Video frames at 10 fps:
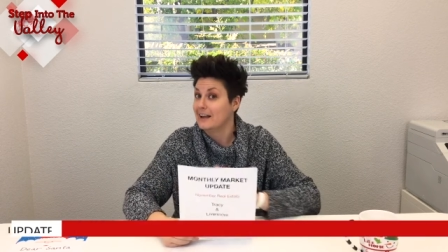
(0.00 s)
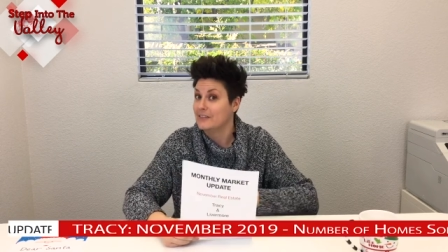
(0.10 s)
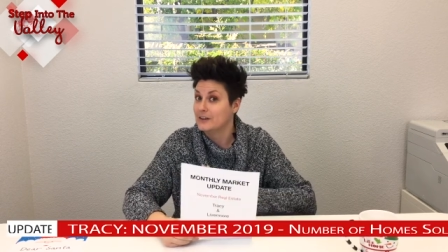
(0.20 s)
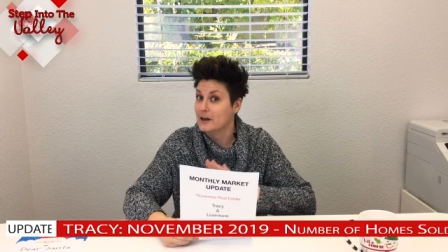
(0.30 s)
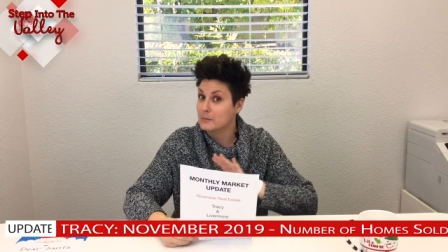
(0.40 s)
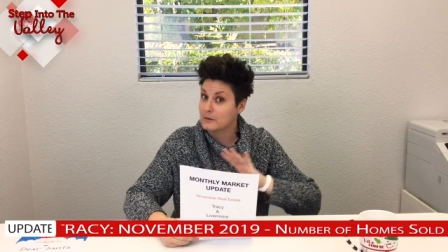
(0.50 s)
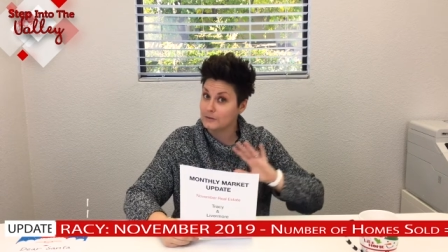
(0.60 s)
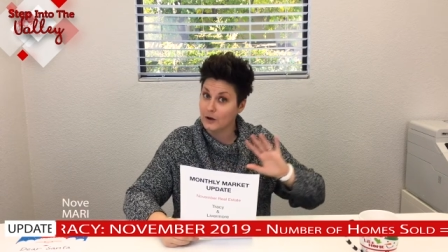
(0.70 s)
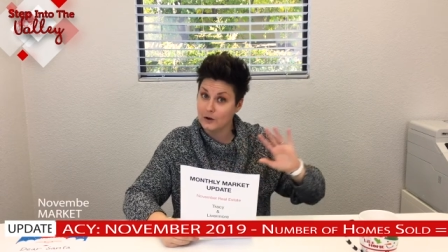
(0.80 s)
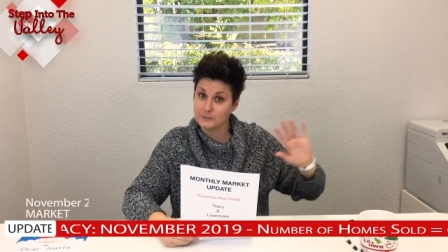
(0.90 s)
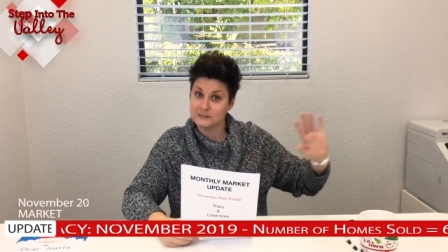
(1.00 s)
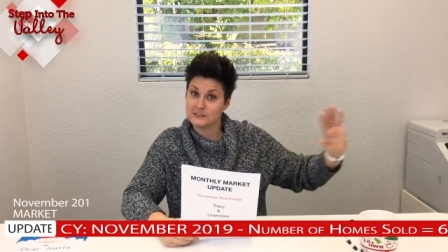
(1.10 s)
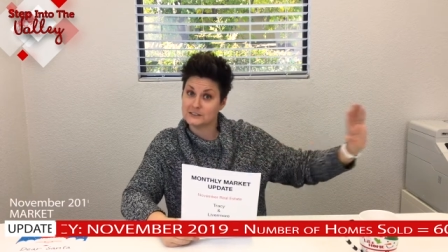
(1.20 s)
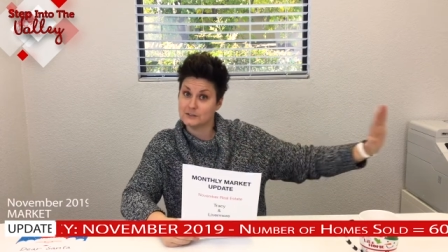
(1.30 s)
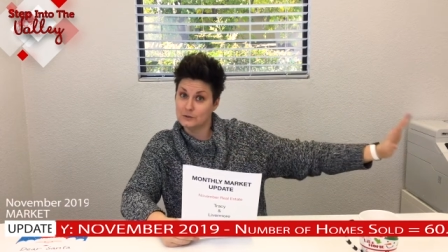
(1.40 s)
and the number of homes
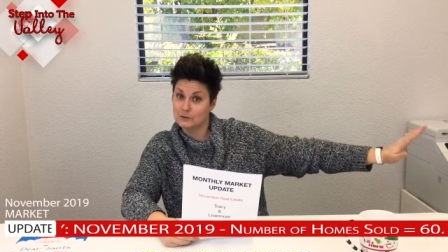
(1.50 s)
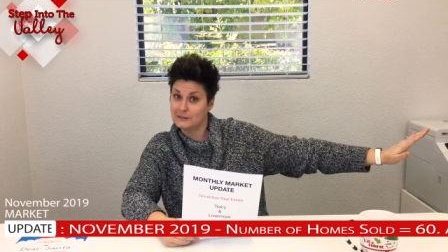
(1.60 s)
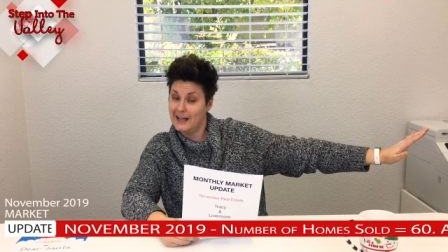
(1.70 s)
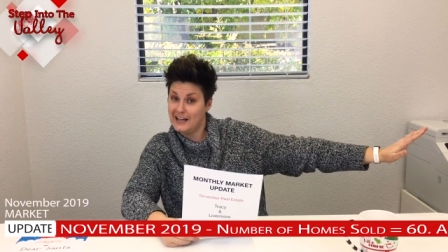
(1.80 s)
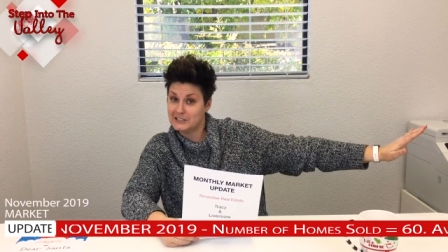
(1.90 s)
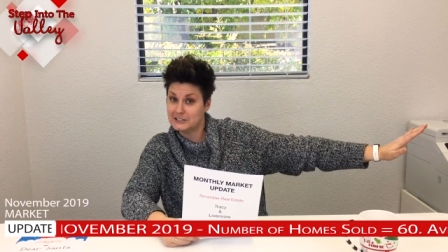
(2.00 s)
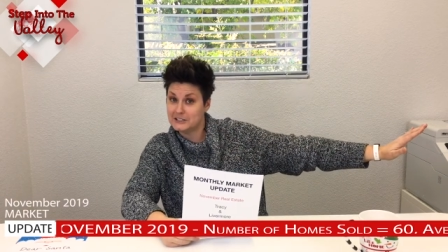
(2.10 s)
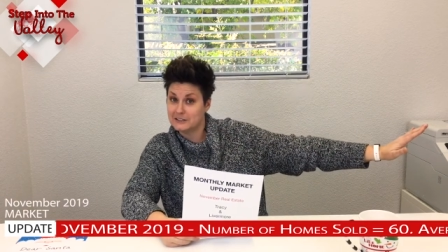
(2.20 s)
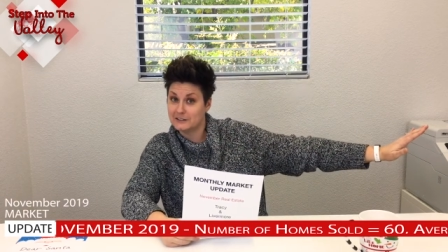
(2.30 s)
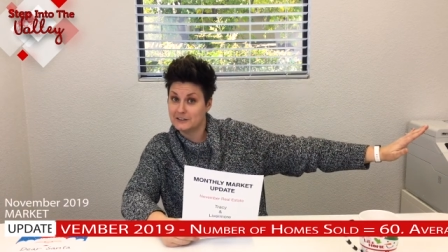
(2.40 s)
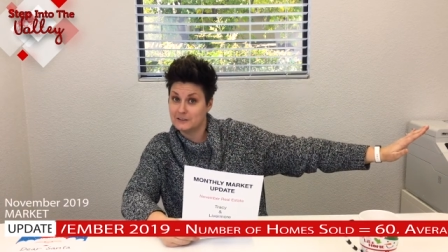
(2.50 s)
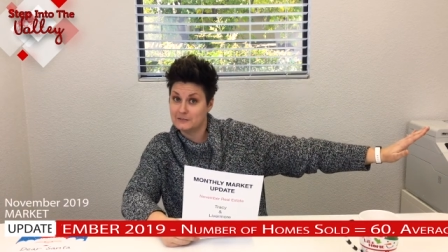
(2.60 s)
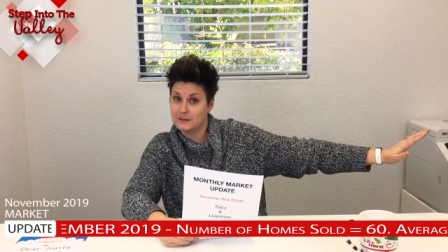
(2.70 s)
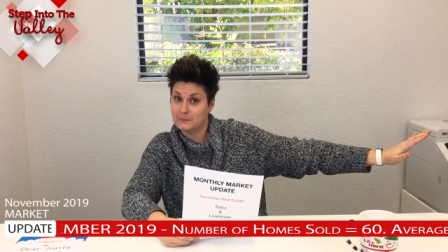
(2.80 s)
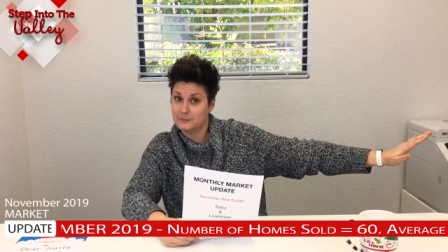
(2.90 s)
that sold last year in
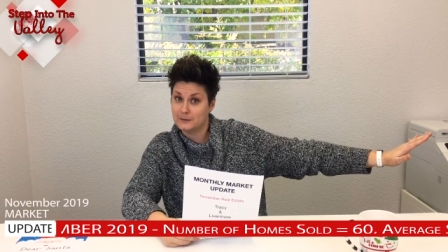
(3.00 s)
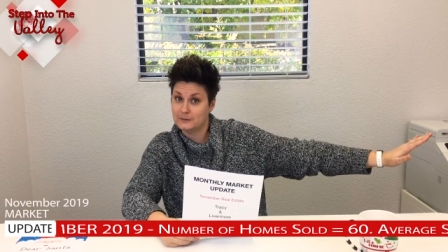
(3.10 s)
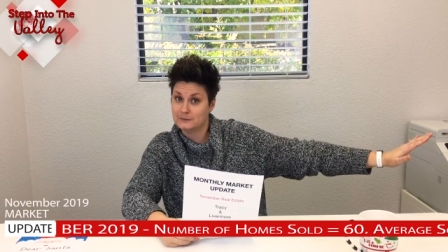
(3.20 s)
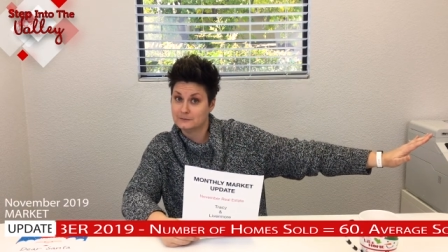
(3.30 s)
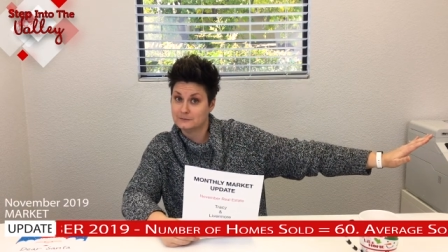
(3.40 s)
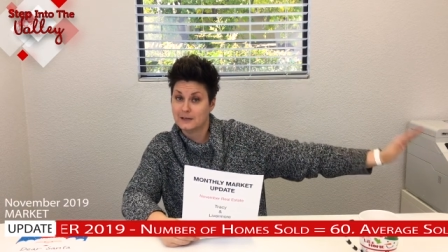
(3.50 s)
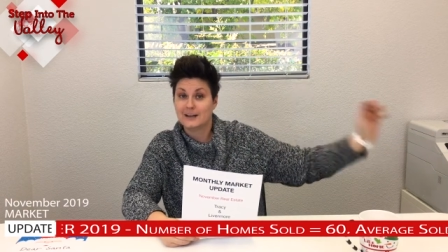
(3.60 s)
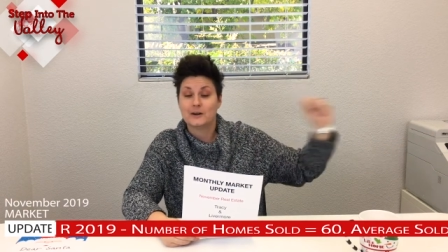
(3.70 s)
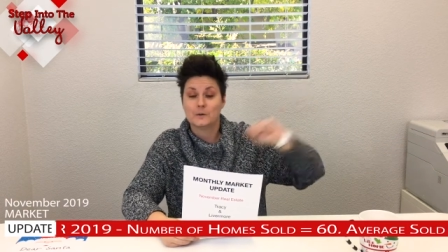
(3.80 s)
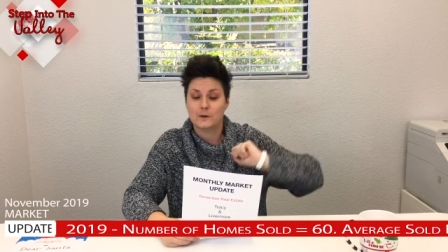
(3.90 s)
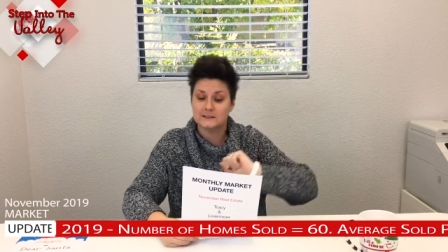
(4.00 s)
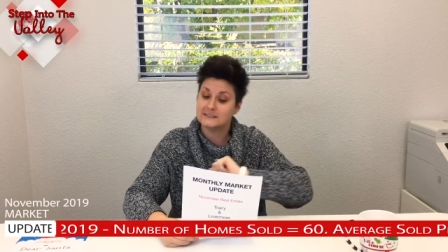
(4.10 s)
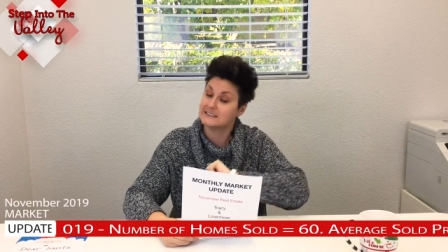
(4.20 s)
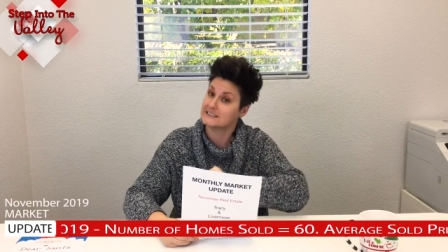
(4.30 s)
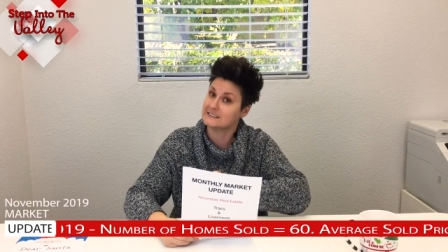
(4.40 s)
November
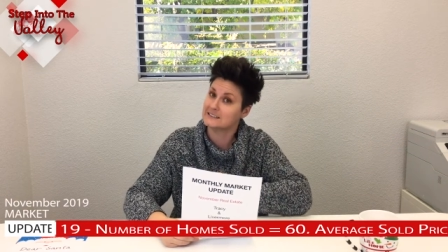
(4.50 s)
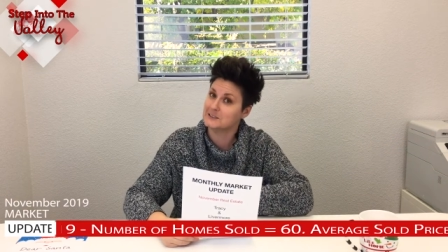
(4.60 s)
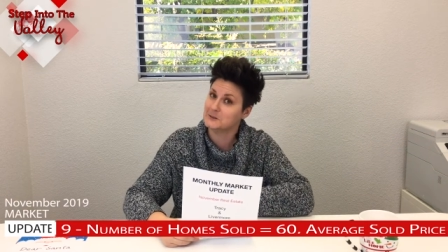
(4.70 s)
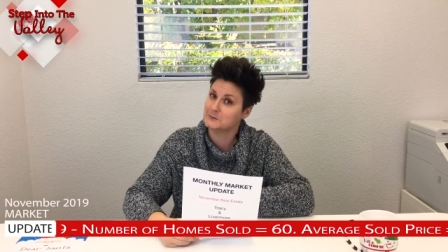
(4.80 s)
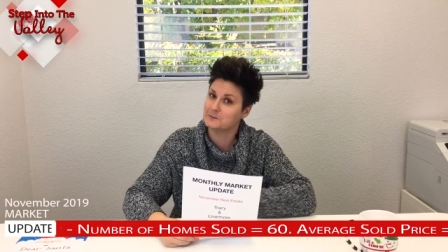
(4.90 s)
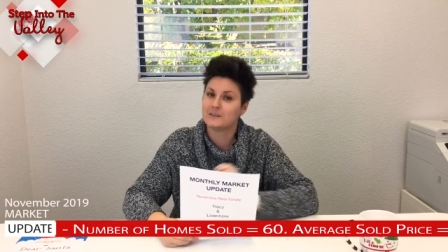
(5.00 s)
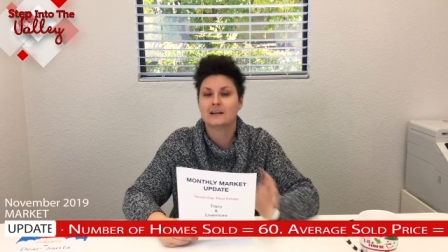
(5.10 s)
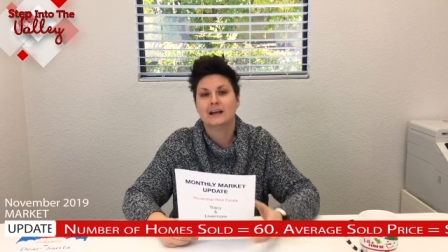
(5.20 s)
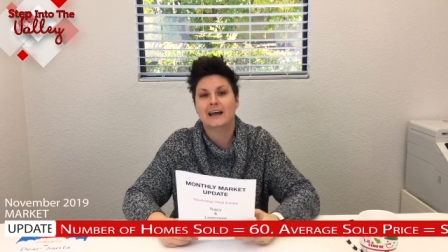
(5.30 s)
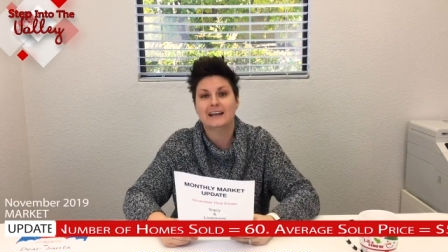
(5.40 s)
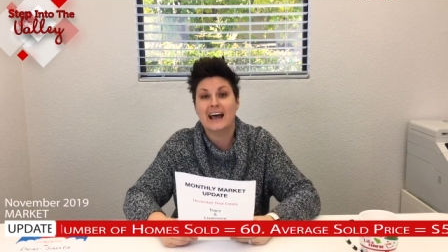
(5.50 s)
was 62. And